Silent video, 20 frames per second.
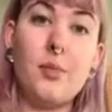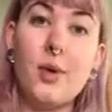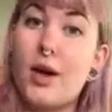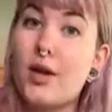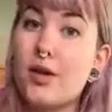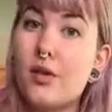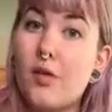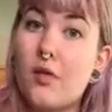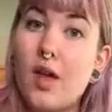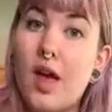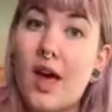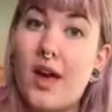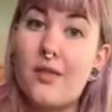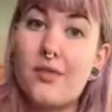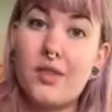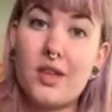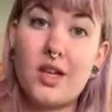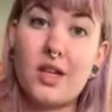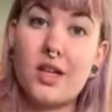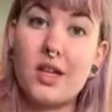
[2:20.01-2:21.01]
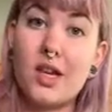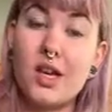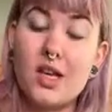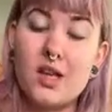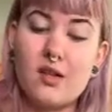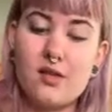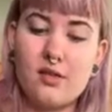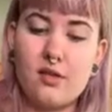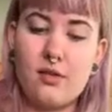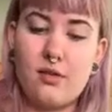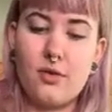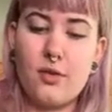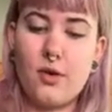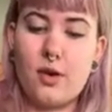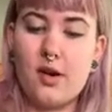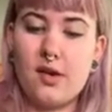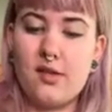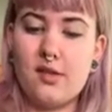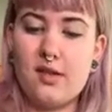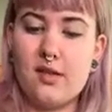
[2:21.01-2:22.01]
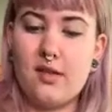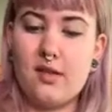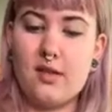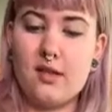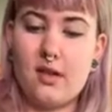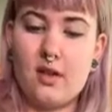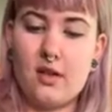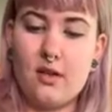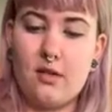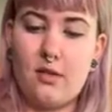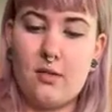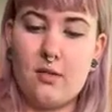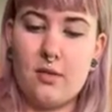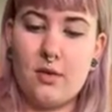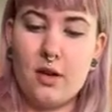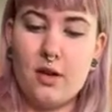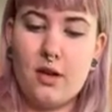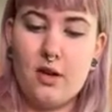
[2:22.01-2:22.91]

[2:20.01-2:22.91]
amount of caffeine in it, so if you are sensitive,